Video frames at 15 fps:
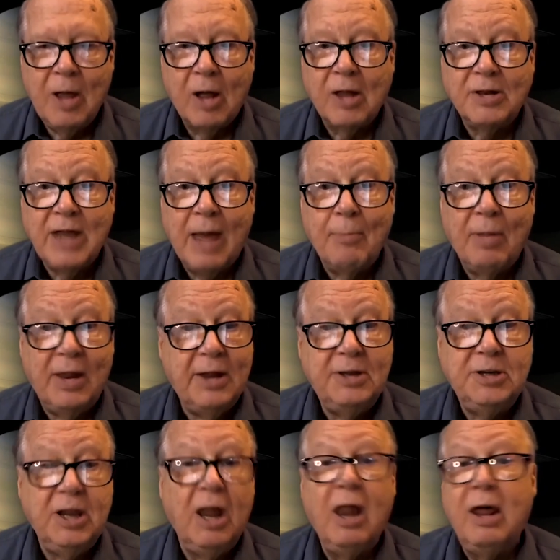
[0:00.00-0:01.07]
Yucatan
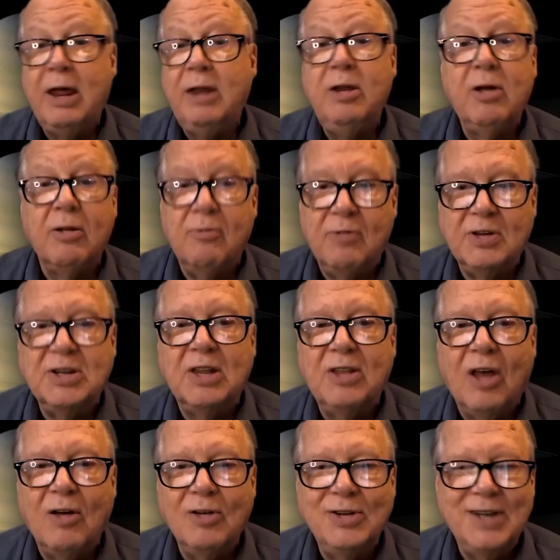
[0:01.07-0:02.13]
Peninsula, and you can
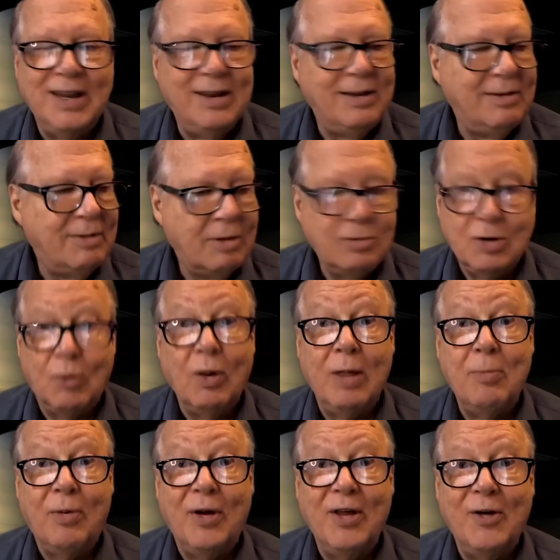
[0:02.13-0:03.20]
visit those, and those are
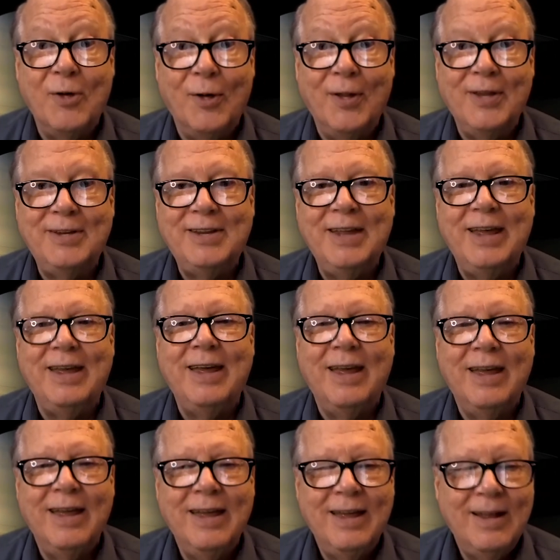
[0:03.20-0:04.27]
really pretty cool to see.
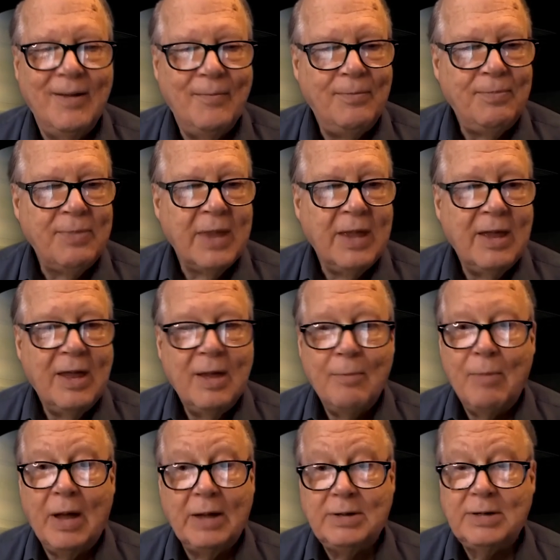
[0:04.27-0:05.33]

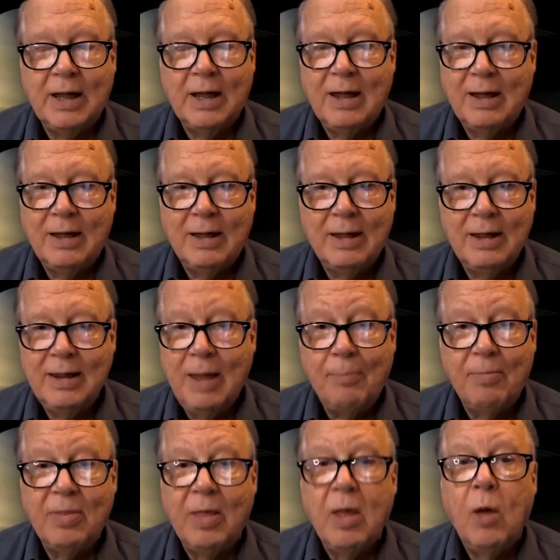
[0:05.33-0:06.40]
But
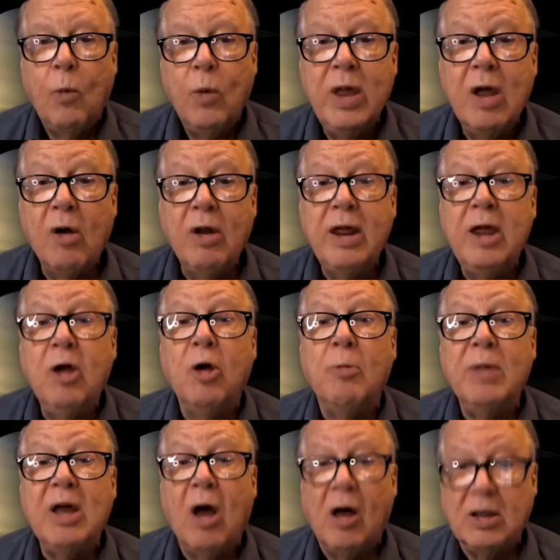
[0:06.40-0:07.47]
yep, we are here
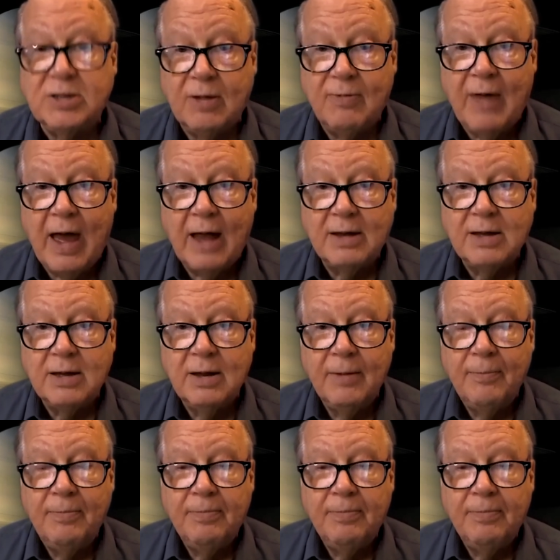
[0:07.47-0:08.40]
because of that.